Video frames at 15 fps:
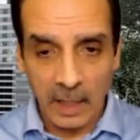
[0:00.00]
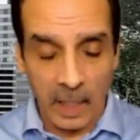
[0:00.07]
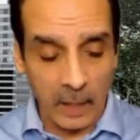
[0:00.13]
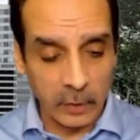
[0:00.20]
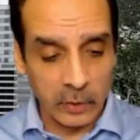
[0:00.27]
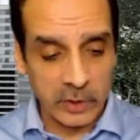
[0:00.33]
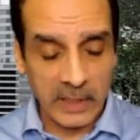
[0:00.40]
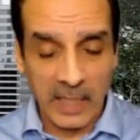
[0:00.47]

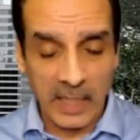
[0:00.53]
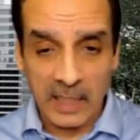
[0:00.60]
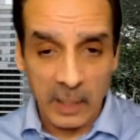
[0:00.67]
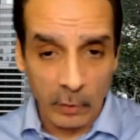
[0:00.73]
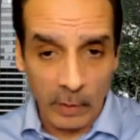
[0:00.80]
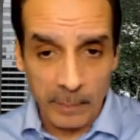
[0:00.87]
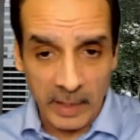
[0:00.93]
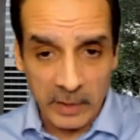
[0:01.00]
Understand
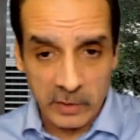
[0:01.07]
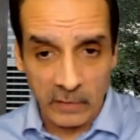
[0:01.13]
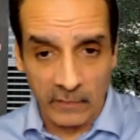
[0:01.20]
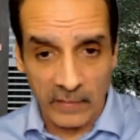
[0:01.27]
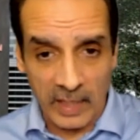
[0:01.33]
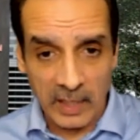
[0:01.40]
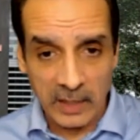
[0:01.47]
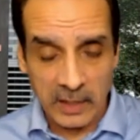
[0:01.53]
here in
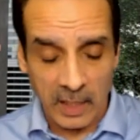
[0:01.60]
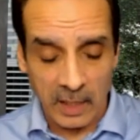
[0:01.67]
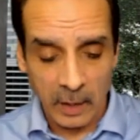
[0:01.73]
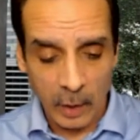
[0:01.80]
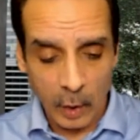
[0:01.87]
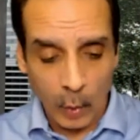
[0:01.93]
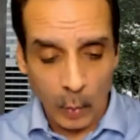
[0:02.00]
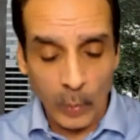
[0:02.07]
Pennsylvania,
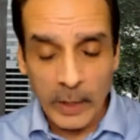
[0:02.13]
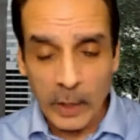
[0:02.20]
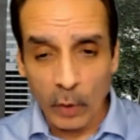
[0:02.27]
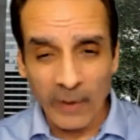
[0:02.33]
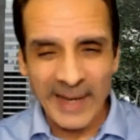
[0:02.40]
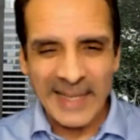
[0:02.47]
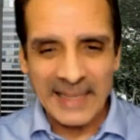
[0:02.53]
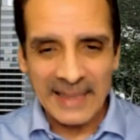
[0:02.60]
we
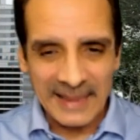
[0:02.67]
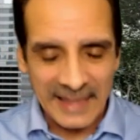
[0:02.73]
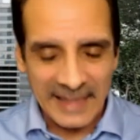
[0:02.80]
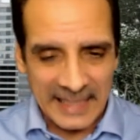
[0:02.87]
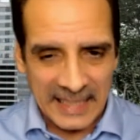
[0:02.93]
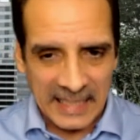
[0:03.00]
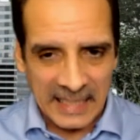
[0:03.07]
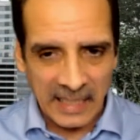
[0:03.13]
are a
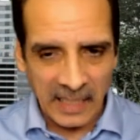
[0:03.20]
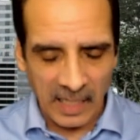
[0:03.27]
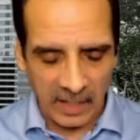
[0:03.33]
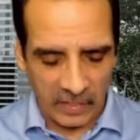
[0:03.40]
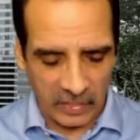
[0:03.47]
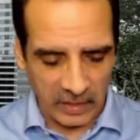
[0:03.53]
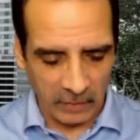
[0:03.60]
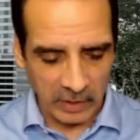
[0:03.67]
lien
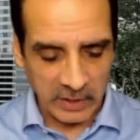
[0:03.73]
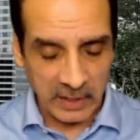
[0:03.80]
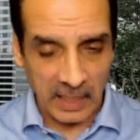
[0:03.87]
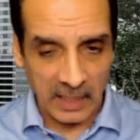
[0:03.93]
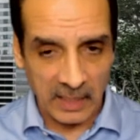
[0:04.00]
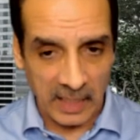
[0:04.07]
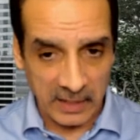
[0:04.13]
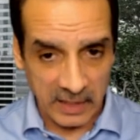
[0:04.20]
theory
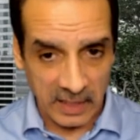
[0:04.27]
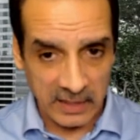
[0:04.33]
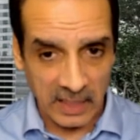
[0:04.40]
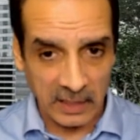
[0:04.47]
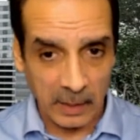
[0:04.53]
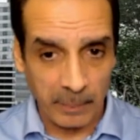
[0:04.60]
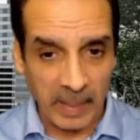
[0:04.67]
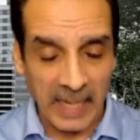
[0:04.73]
state. As I
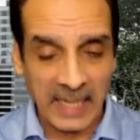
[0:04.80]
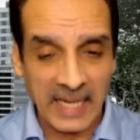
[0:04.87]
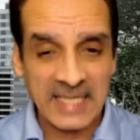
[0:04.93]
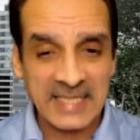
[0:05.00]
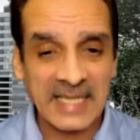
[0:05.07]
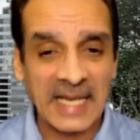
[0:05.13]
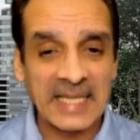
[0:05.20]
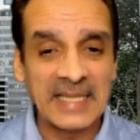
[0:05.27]
said, the bank
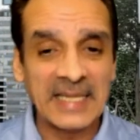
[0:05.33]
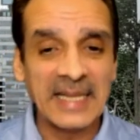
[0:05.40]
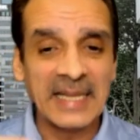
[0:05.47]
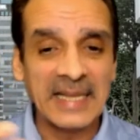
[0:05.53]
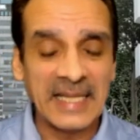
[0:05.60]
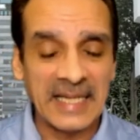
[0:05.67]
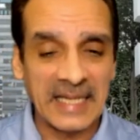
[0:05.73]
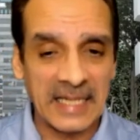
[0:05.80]
has a
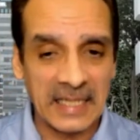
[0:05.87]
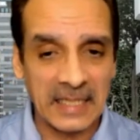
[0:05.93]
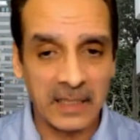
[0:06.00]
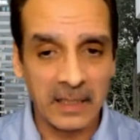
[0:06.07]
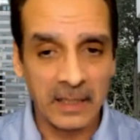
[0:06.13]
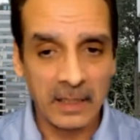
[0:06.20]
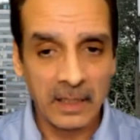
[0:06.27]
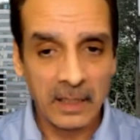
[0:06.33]

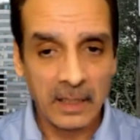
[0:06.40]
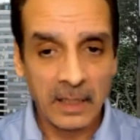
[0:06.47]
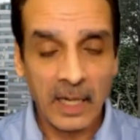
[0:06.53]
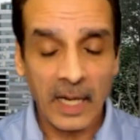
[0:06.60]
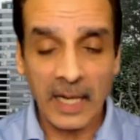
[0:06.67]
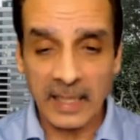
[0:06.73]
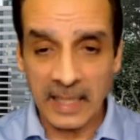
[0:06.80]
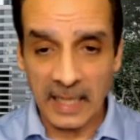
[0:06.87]
lien
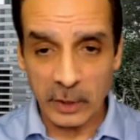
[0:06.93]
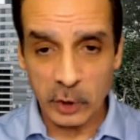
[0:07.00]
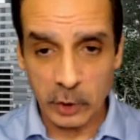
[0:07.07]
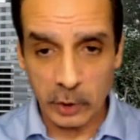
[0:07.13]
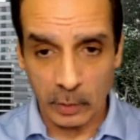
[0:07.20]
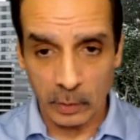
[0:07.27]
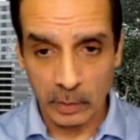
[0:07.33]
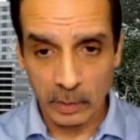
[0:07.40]
against
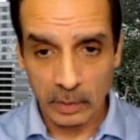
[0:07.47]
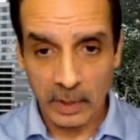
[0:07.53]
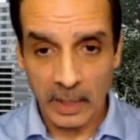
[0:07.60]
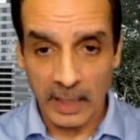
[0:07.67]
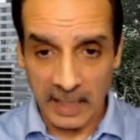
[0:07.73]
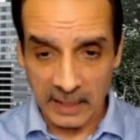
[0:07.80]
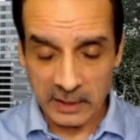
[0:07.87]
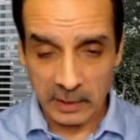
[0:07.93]
you,
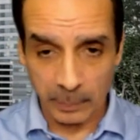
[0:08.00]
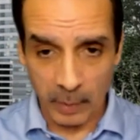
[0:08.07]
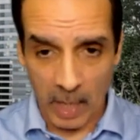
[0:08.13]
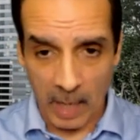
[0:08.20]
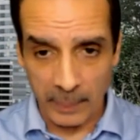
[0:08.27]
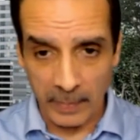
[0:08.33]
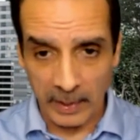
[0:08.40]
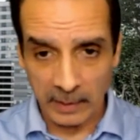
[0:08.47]
against the
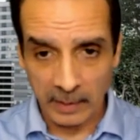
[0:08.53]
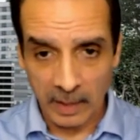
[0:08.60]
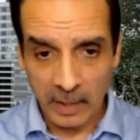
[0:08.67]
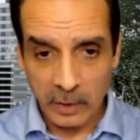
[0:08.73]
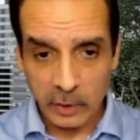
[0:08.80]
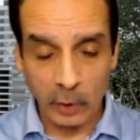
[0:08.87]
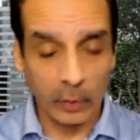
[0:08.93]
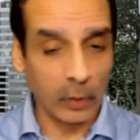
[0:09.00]
property.
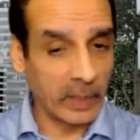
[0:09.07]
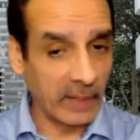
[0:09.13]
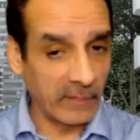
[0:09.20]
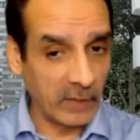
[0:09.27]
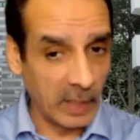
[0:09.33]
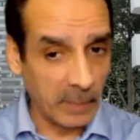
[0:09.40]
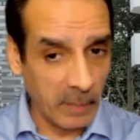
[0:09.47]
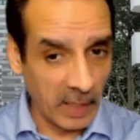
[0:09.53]
So they'll
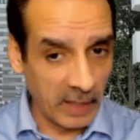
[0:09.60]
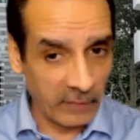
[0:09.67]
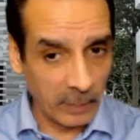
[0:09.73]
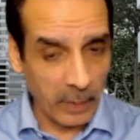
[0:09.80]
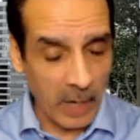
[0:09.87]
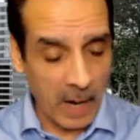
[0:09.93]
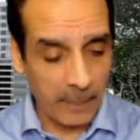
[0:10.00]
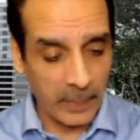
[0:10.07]
give you the money for the
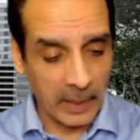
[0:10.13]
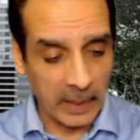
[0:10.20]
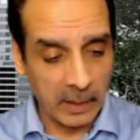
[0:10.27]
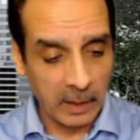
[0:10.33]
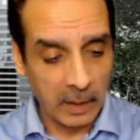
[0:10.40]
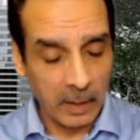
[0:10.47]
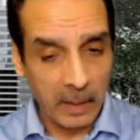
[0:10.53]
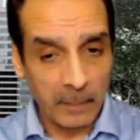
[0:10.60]
property,
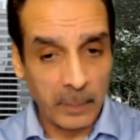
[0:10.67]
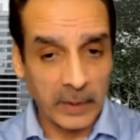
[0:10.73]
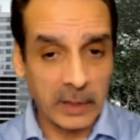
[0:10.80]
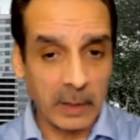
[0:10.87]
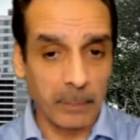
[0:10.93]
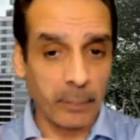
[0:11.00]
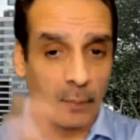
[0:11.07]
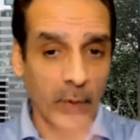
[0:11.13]
but
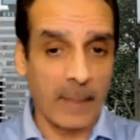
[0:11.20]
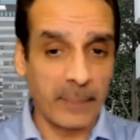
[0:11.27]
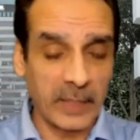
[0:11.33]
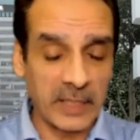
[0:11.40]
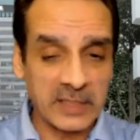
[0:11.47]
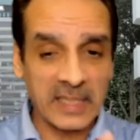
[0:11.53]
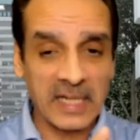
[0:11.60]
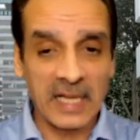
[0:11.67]
the
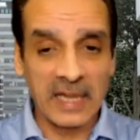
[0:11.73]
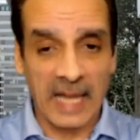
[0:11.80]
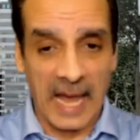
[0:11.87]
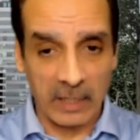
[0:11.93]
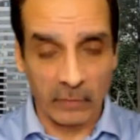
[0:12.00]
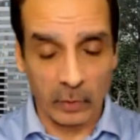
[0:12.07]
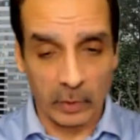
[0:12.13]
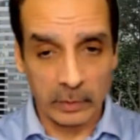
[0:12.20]
property's
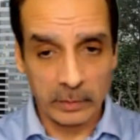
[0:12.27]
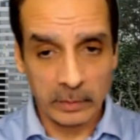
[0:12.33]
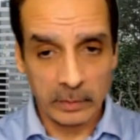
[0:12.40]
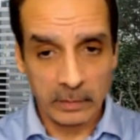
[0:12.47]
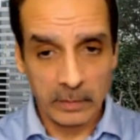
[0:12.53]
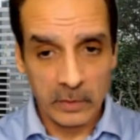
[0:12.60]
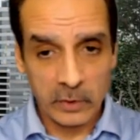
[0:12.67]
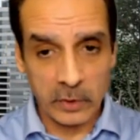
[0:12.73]
collateral.
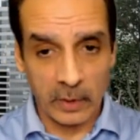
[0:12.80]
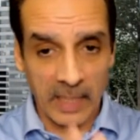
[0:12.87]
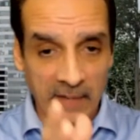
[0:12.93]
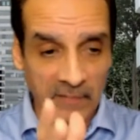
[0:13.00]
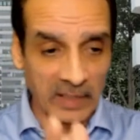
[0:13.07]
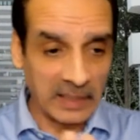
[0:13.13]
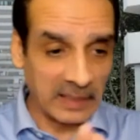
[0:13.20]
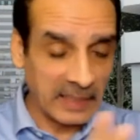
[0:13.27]
So they
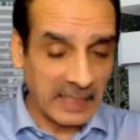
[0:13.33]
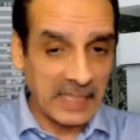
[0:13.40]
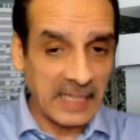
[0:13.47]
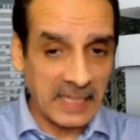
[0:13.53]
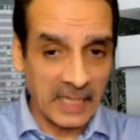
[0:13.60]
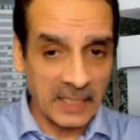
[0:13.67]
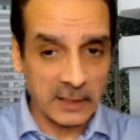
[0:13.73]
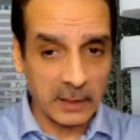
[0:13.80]
have a lien
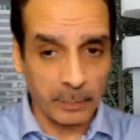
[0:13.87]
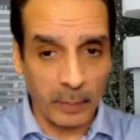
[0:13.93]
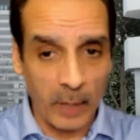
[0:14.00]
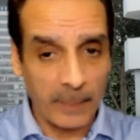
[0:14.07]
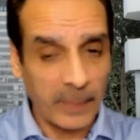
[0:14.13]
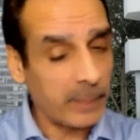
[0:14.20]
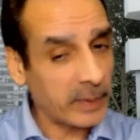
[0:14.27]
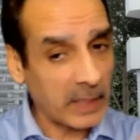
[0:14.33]
against the
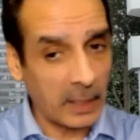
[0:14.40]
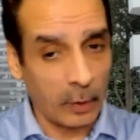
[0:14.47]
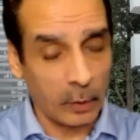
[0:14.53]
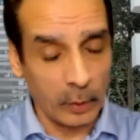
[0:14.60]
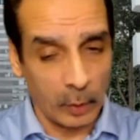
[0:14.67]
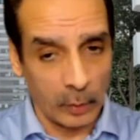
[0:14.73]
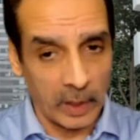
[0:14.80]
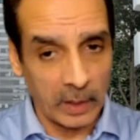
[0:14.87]
property, but they
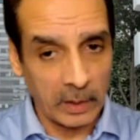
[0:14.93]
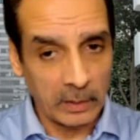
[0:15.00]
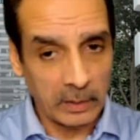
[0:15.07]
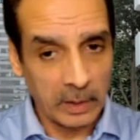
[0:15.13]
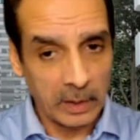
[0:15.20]
don't own it.